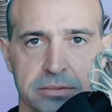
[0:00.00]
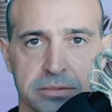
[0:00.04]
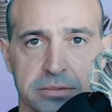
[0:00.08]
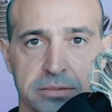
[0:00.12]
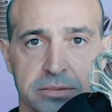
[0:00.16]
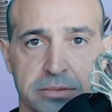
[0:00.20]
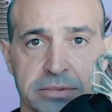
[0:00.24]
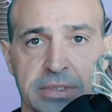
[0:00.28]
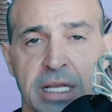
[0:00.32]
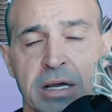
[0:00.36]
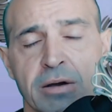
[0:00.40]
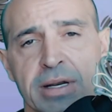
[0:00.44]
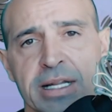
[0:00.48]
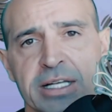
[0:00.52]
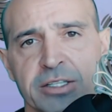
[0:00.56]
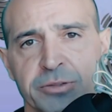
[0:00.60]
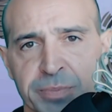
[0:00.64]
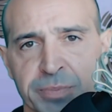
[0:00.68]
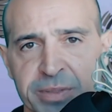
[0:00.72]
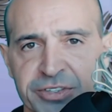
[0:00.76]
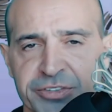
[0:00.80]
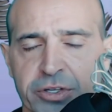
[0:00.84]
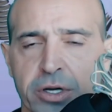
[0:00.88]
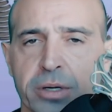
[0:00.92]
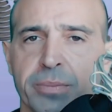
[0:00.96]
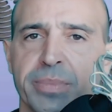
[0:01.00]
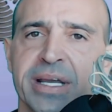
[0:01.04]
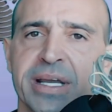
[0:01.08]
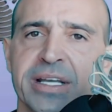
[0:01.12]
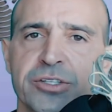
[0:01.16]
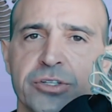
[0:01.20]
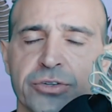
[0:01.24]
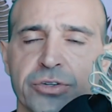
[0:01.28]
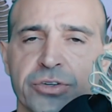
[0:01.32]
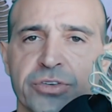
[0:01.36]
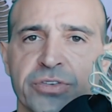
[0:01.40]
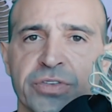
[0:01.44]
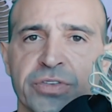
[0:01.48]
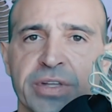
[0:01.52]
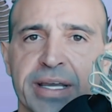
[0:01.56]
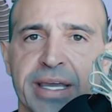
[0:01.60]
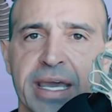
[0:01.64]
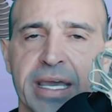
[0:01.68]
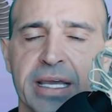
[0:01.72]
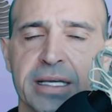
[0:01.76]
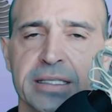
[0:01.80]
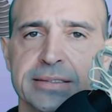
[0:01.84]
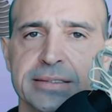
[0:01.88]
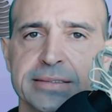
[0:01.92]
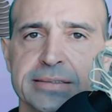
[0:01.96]
Now, let me start by introducing the
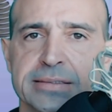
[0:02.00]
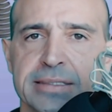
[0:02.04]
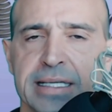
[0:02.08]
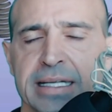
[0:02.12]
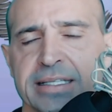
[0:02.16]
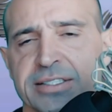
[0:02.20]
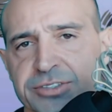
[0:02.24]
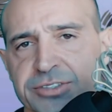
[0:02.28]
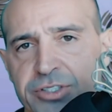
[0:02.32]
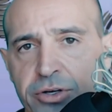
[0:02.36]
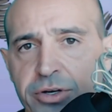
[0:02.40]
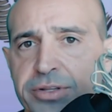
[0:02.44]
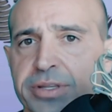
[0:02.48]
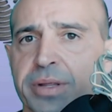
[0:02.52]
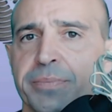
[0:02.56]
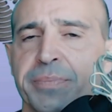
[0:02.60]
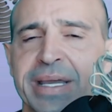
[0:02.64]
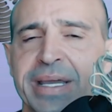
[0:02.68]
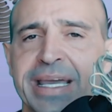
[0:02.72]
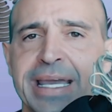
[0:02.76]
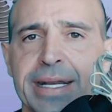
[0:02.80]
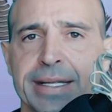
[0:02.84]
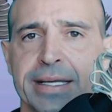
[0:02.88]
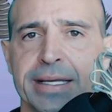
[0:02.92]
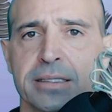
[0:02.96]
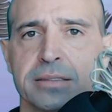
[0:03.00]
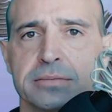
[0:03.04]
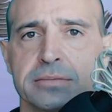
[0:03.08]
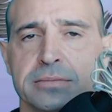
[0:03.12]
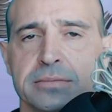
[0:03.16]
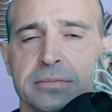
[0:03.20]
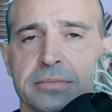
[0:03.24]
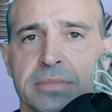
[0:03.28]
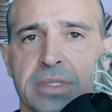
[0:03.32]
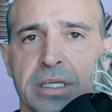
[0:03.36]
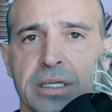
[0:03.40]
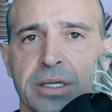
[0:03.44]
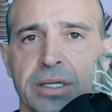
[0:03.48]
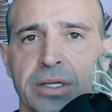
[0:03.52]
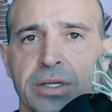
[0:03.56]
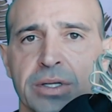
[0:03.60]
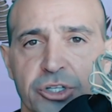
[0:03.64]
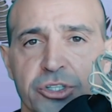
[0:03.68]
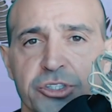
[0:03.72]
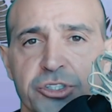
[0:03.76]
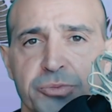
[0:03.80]
case. Let's start at the beginning. Judge